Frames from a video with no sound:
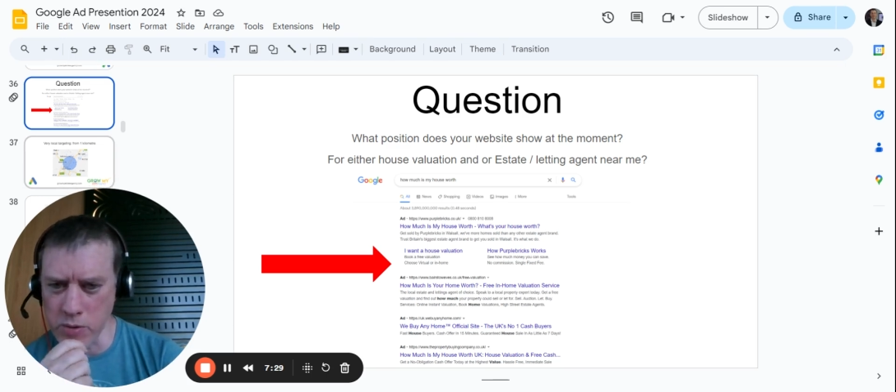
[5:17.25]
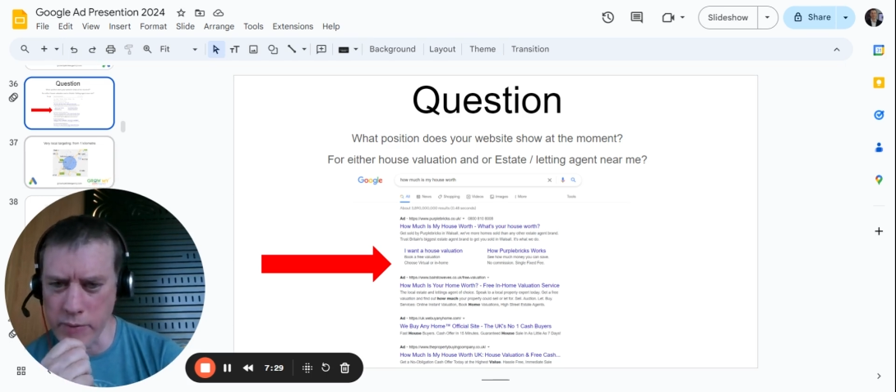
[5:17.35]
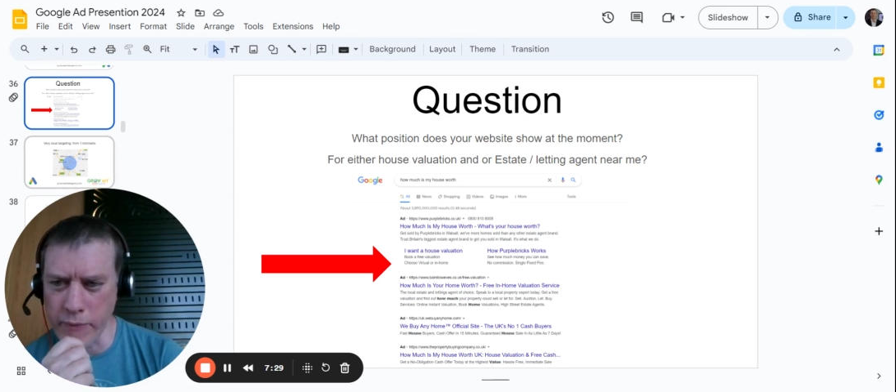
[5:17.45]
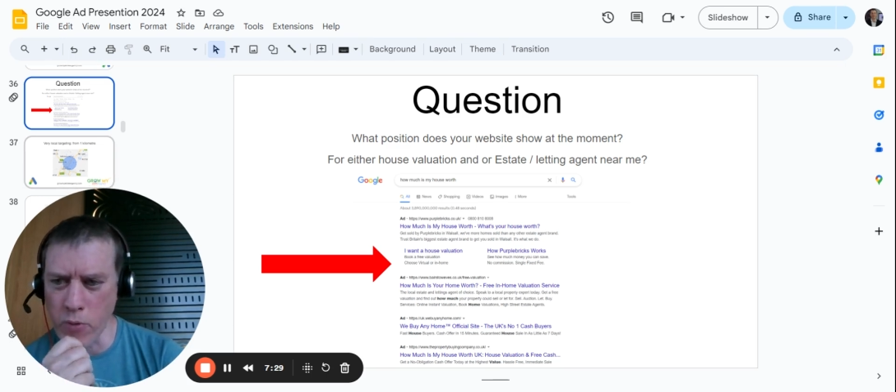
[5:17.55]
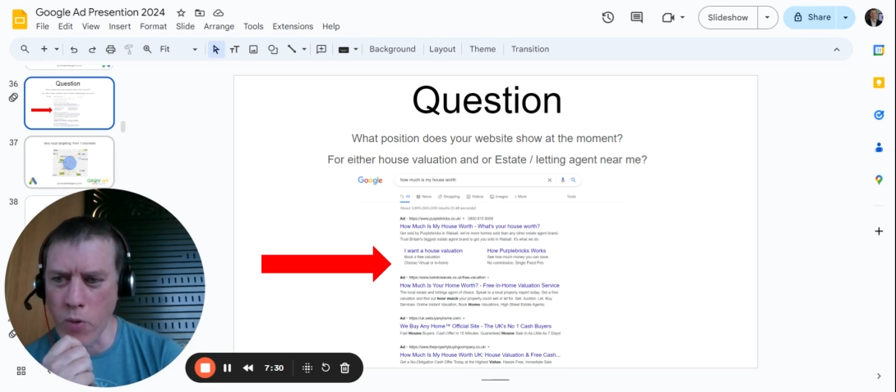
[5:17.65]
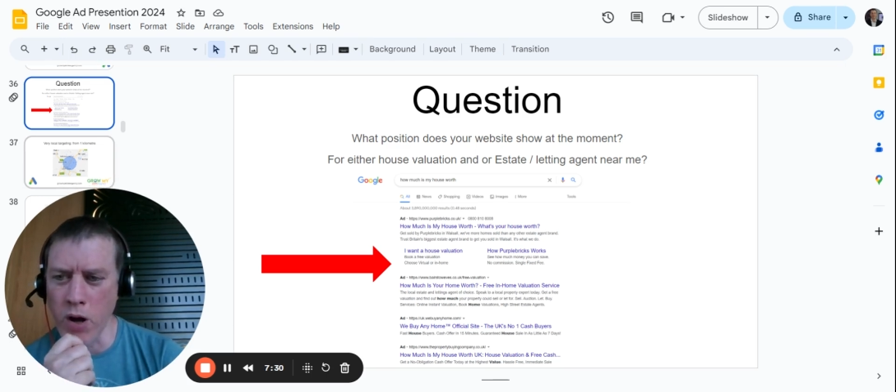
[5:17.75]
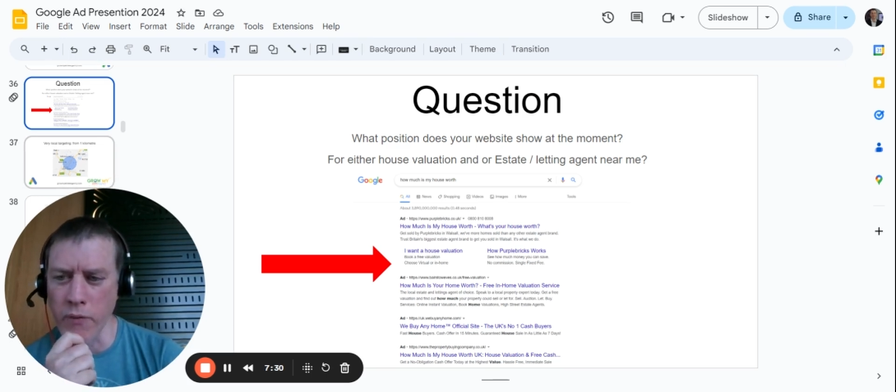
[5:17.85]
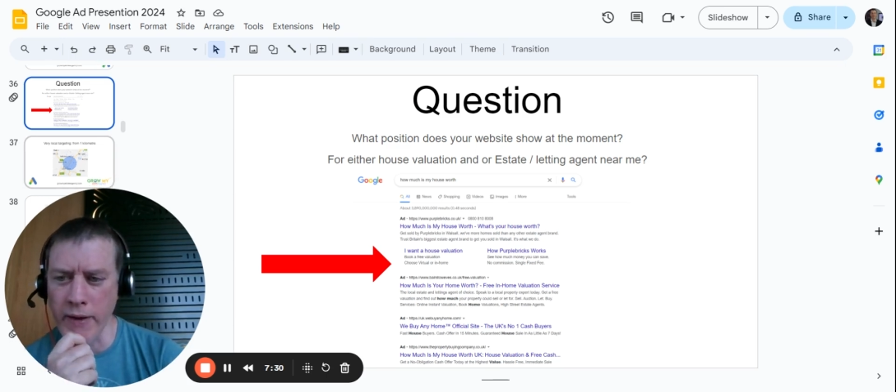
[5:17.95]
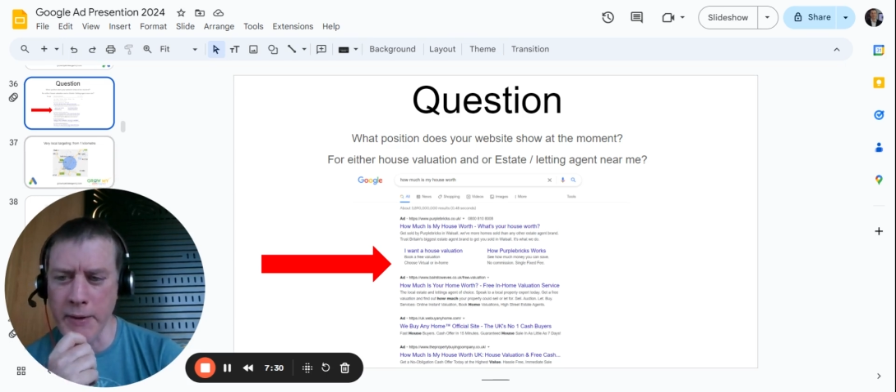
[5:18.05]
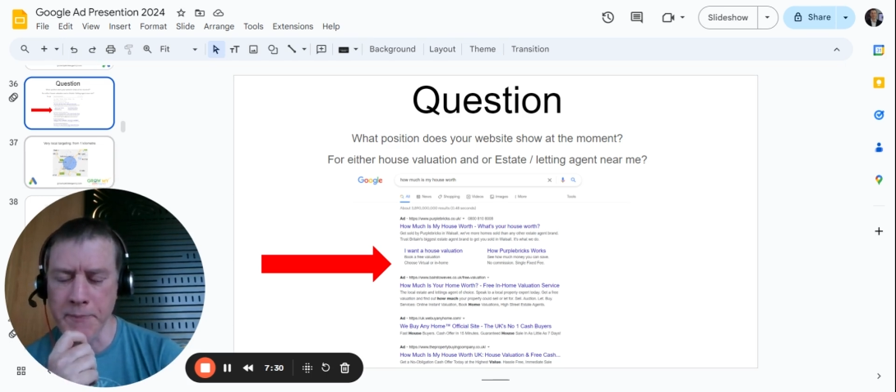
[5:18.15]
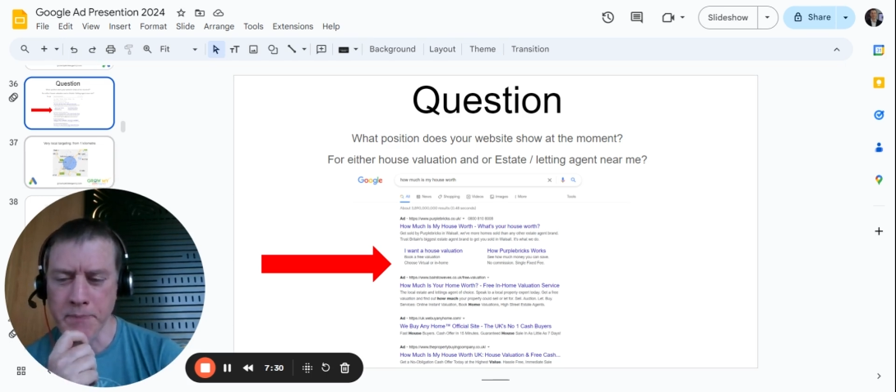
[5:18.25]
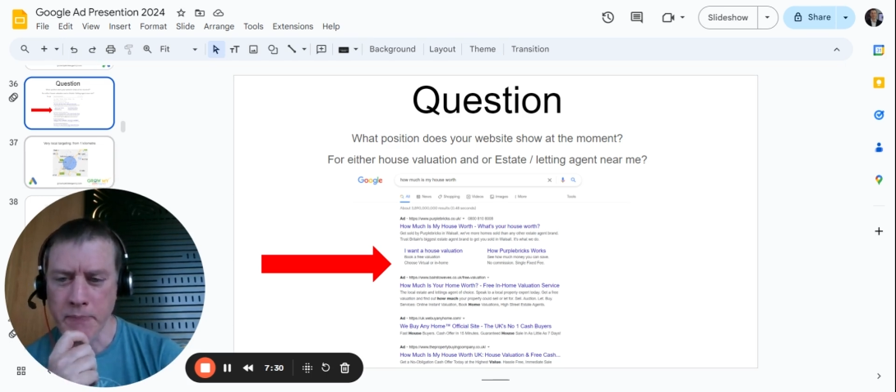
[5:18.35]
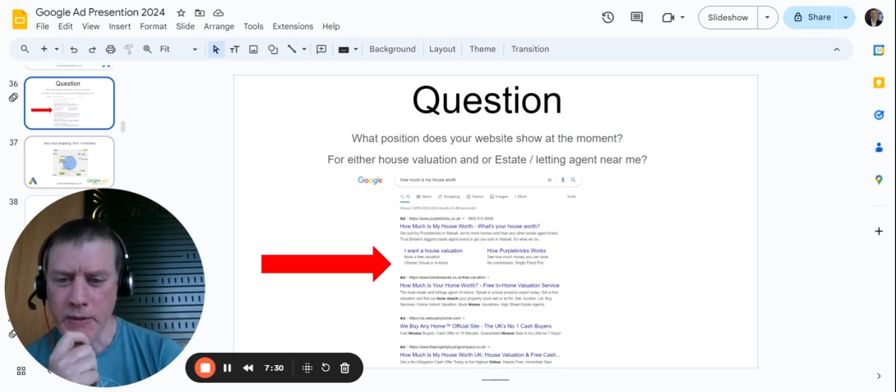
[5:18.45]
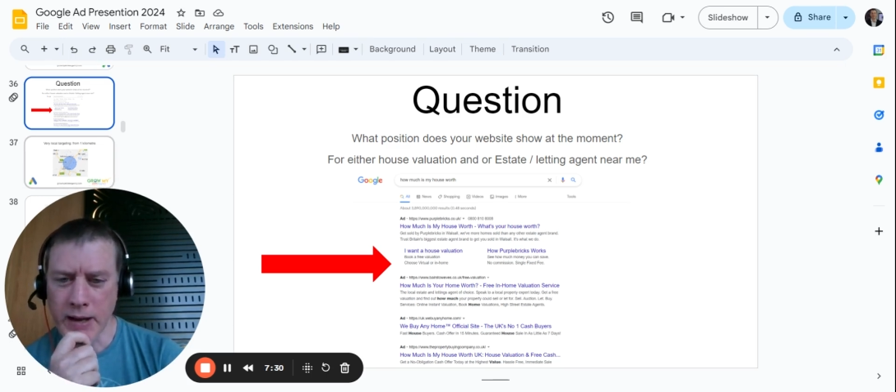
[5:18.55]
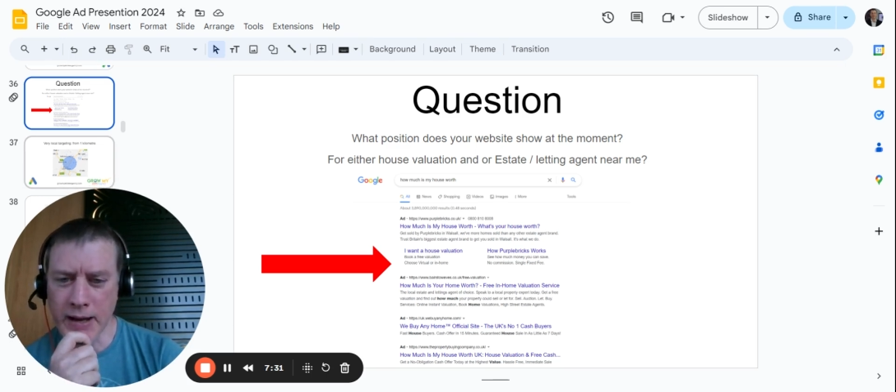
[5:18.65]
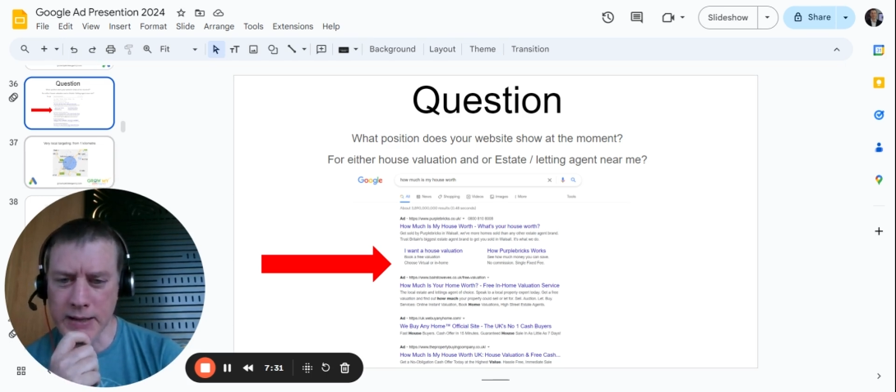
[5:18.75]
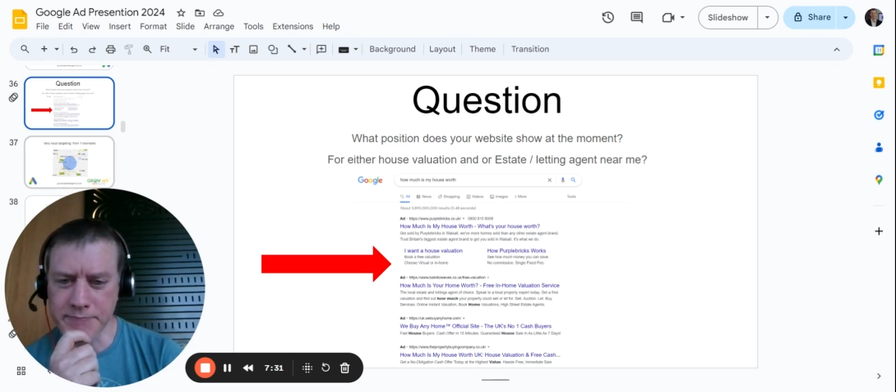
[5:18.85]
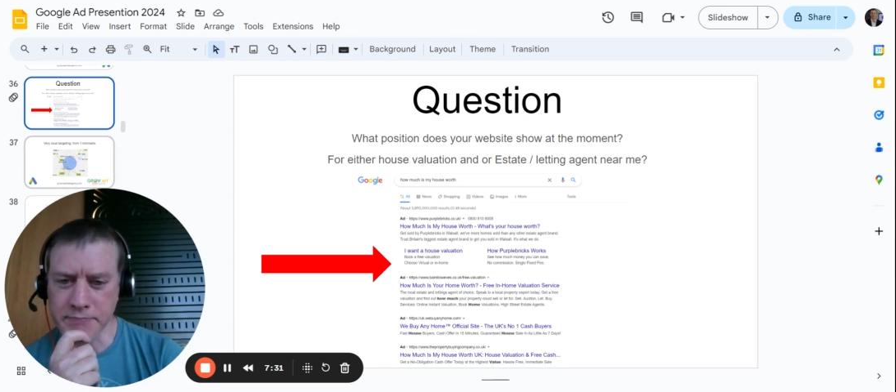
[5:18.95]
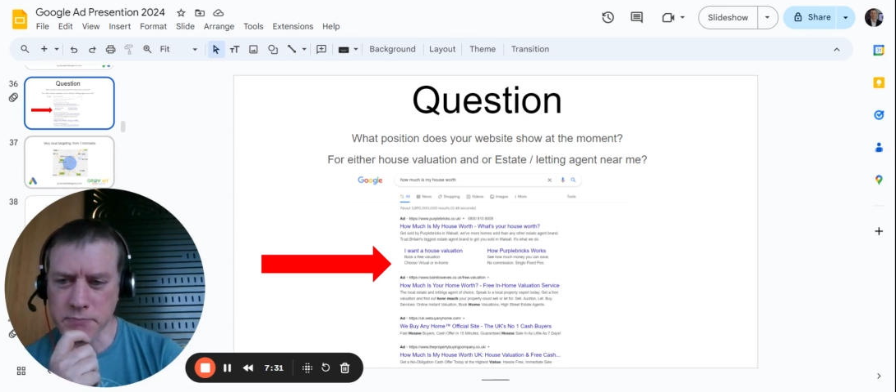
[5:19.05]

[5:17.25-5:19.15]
with them for a while now, uh,